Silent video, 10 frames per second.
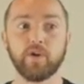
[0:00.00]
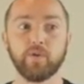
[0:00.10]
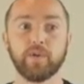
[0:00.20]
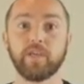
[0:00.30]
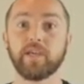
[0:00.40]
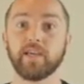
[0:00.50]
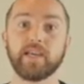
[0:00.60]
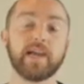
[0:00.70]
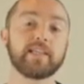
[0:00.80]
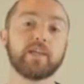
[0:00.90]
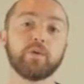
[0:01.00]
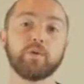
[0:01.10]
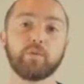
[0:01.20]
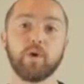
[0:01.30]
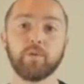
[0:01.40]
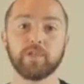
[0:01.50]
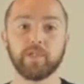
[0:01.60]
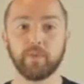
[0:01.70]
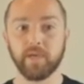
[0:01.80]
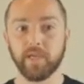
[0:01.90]
really connecting with what we're
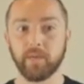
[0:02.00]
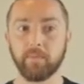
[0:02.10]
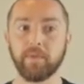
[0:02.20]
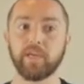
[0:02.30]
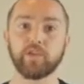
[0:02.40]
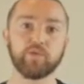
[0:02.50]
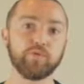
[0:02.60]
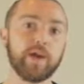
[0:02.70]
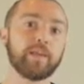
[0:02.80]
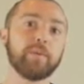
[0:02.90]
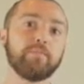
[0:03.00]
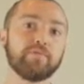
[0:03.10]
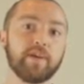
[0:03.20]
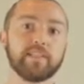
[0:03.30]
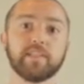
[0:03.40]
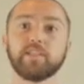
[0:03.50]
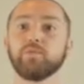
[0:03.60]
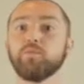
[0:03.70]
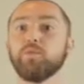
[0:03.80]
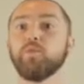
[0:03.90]
doing and being directly present
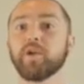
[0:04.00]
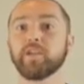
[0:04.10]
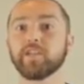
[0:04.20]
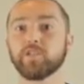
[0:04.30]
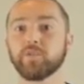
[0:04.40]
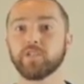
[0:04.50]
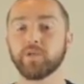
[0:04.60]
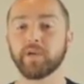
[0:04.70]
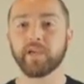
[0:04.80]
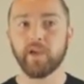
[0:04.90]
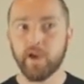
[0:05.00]
with what it is we're doing,